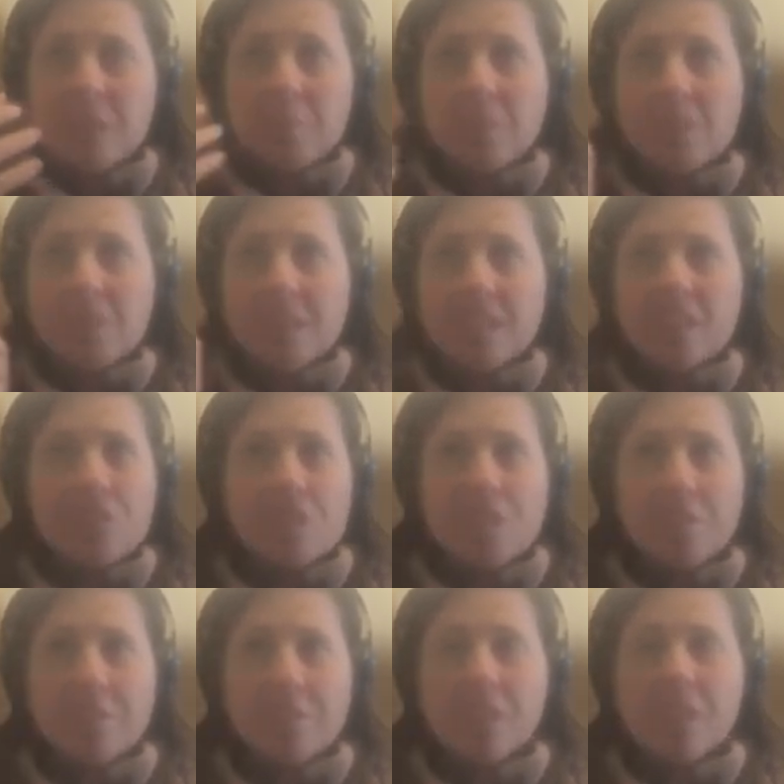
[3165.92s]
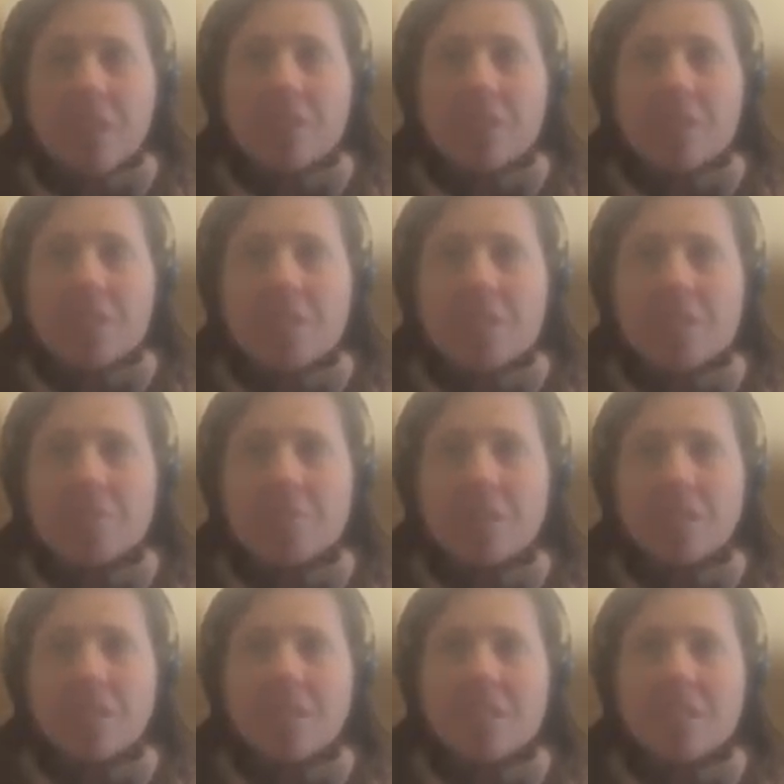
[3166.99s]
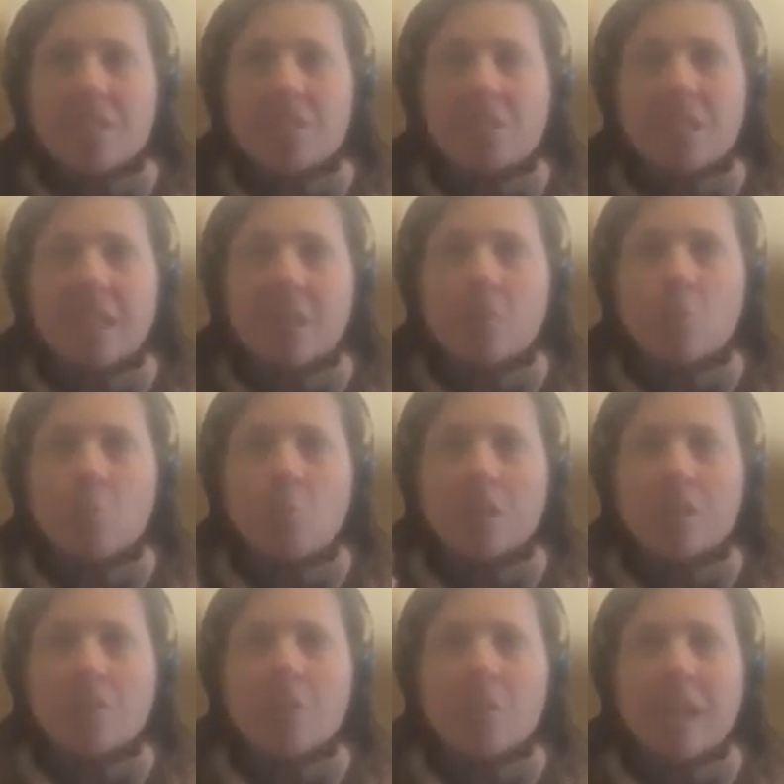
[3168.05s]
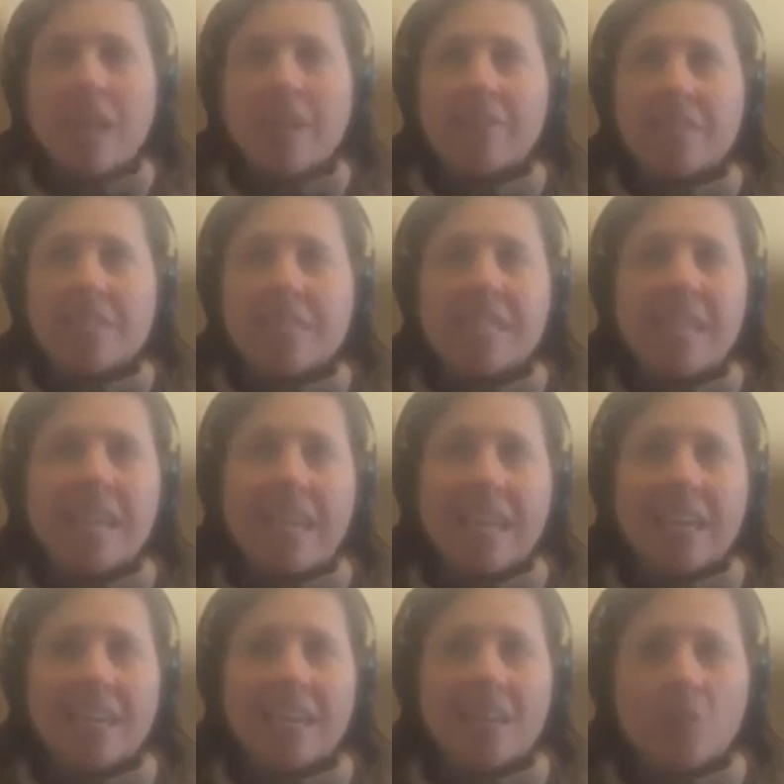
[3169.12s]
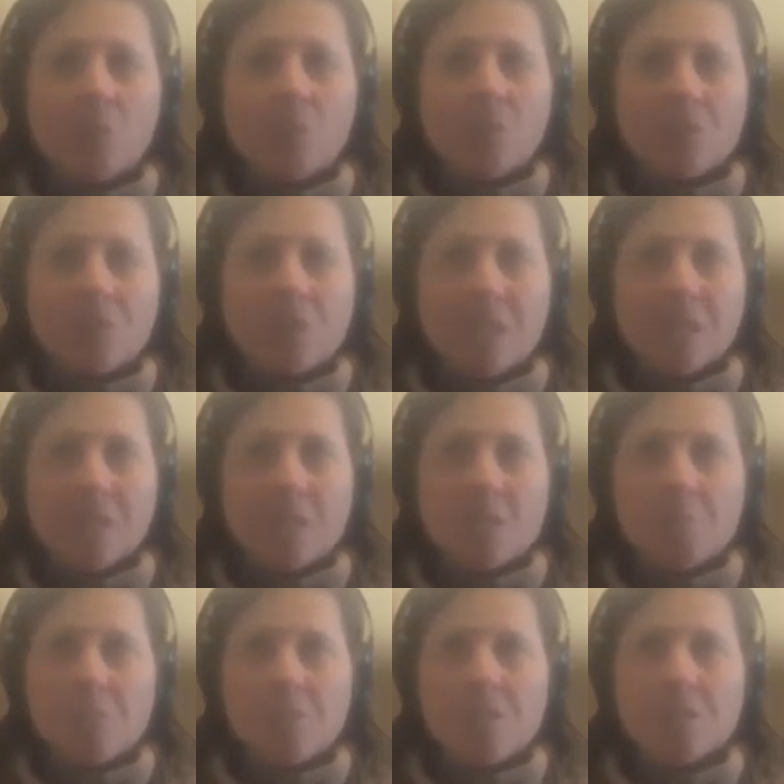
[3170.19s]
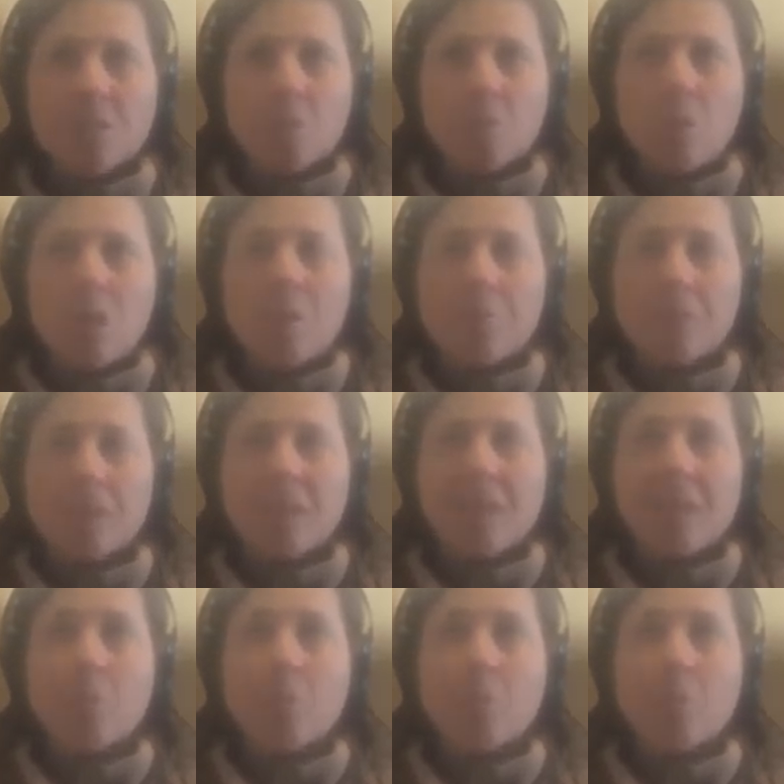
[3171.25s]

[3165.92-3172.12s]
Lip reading: manipulate yourself and others because you're like, well, what do I have to say in order to get this person to cooperate?